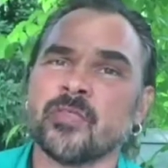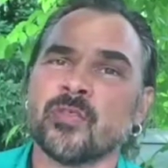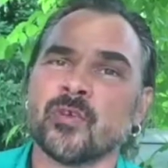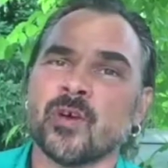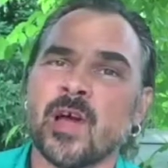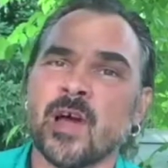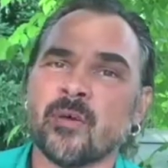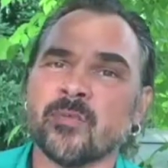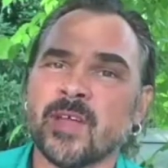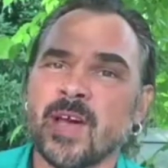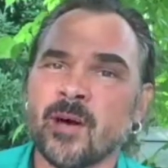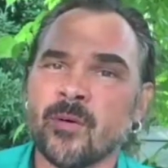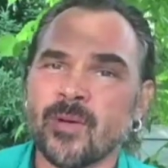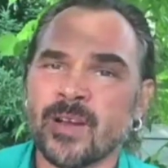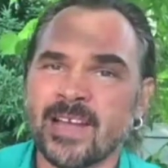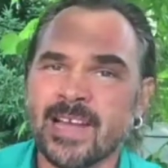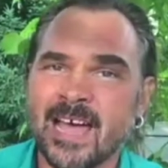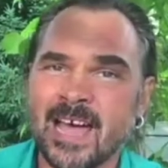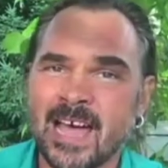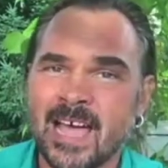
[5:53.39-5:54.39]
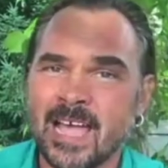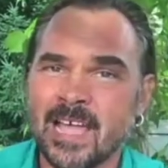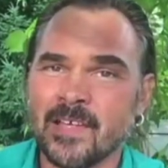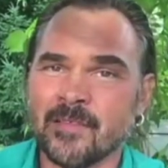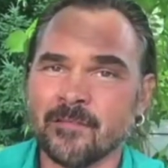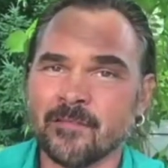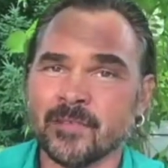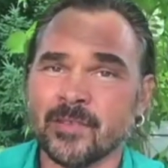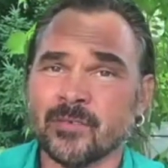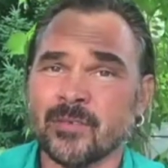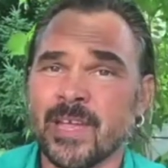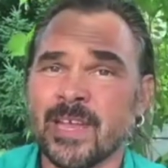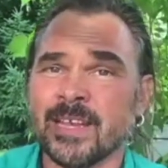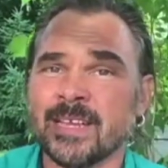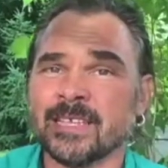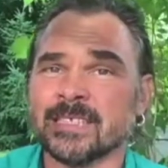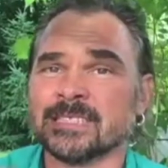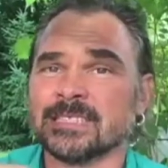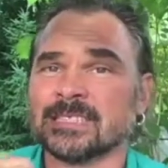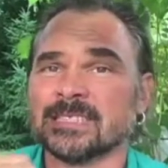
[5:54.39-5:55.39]
throughout our life,
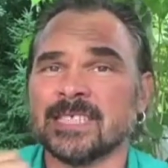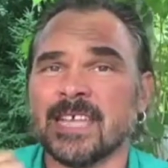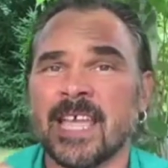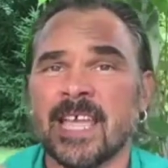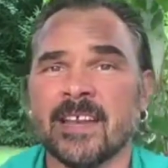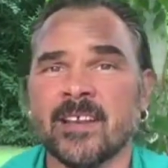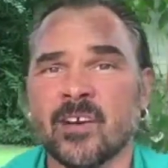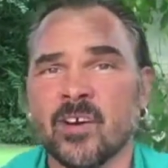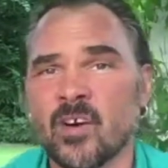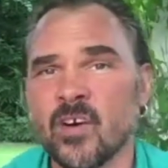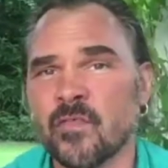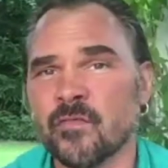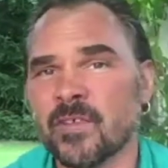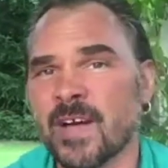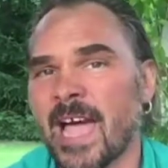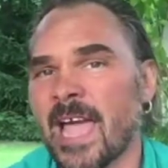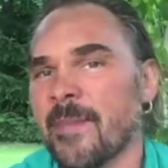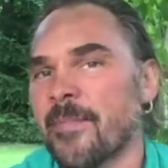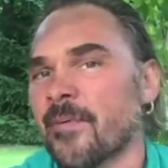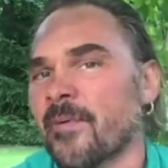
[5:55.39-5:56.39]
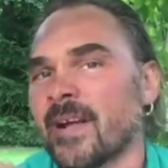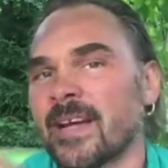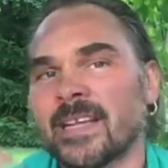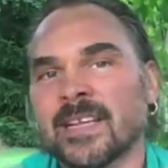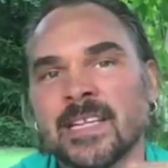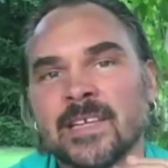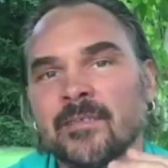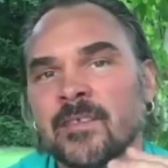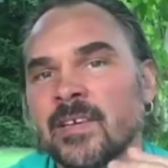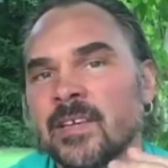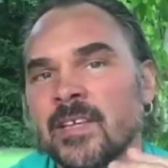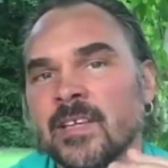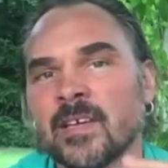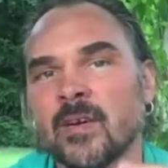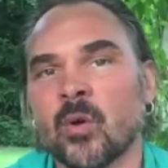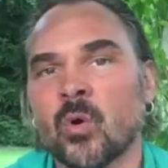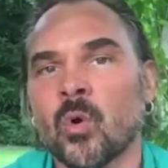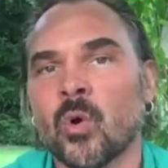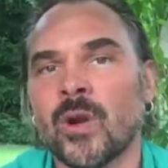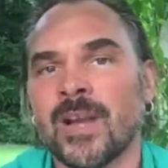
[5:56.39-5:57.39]
creating state of hyperactivity
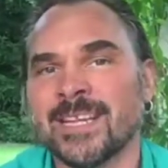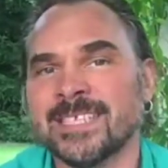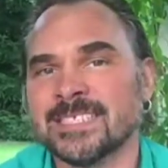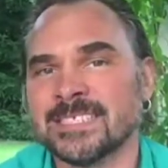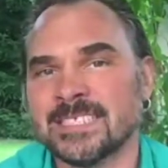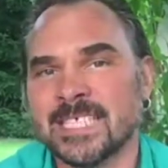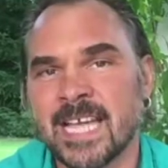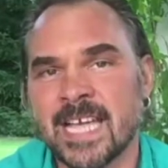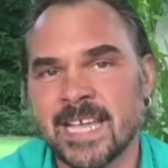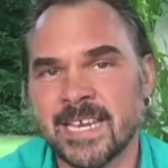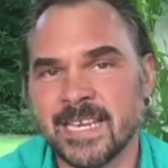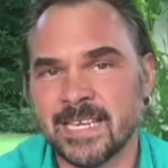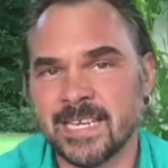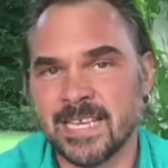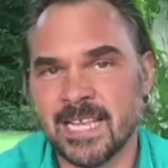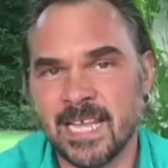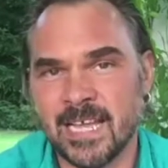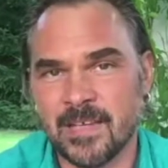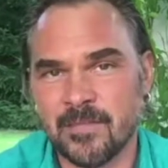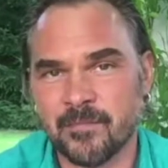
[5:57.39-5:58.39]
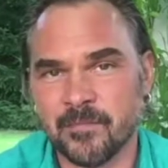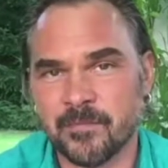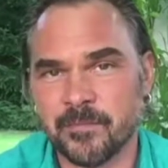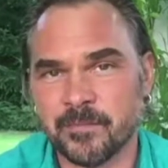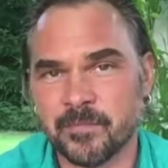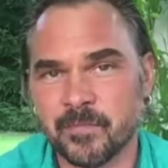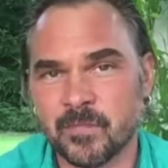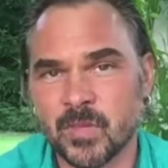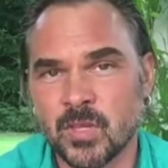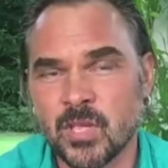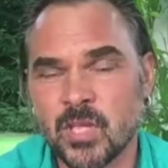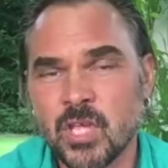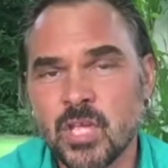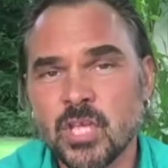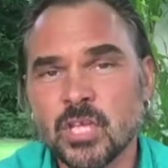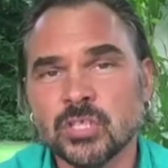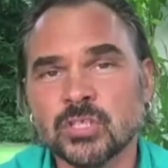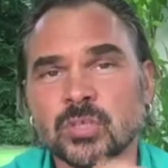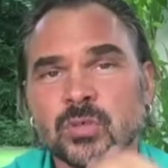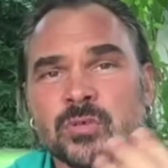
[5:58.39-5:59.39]
or anxiety in life.
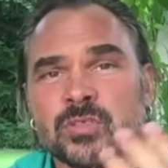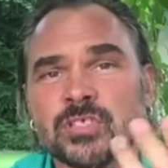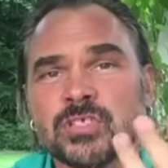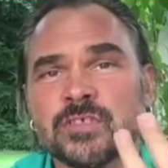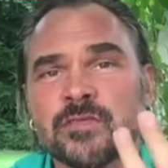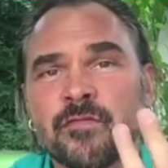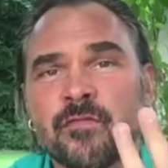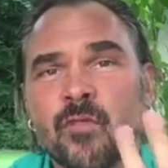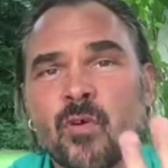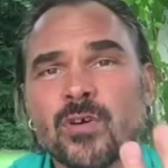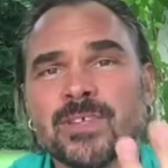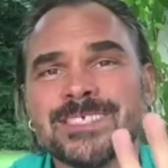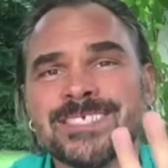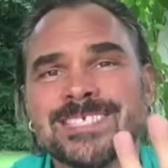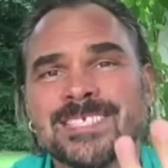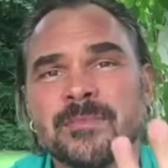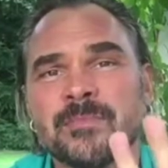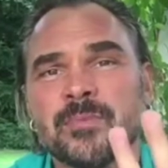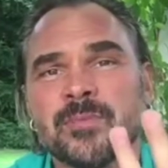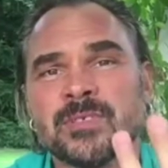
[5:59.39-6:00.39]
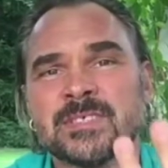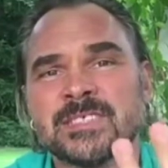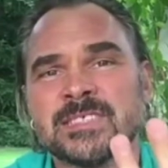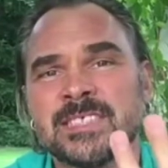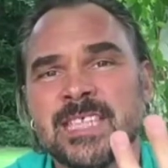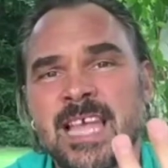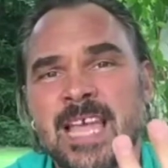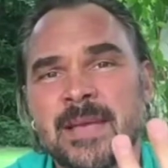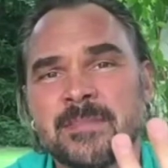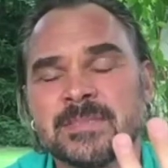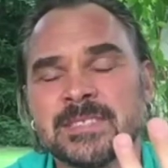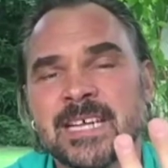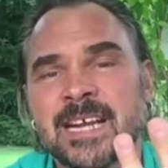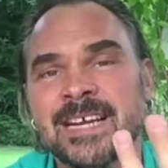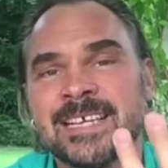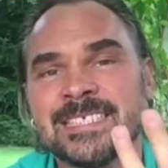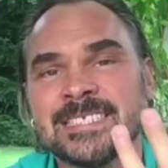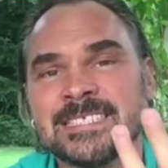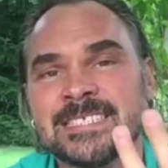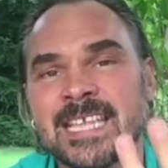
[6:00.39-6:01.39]
So these four simple steps
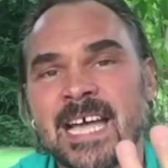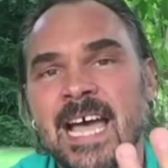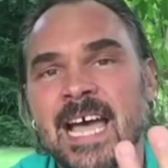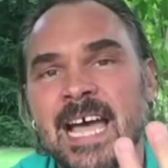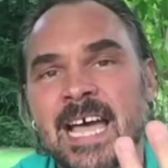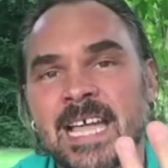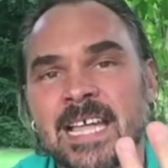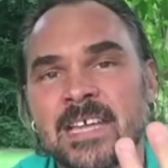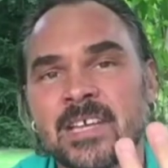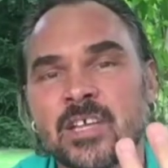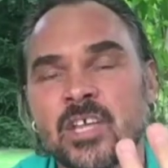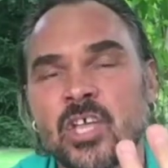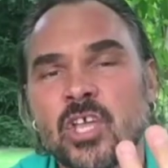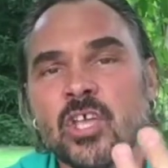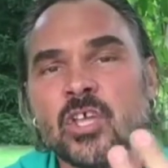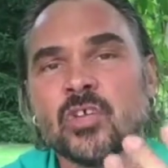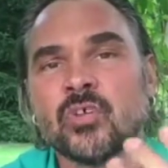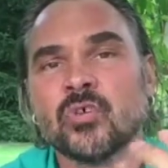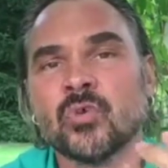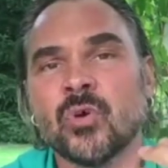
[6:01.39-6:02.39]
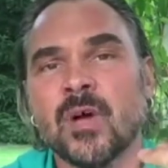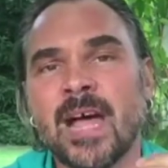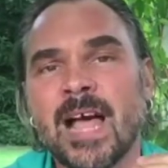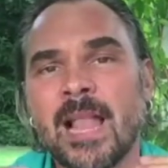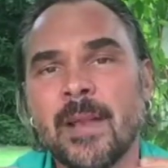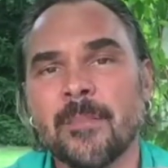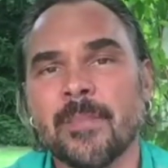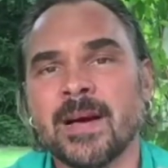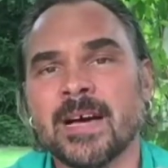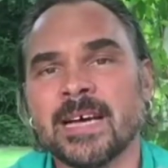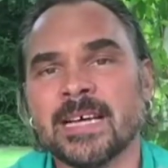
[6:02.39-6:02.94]
are designed to help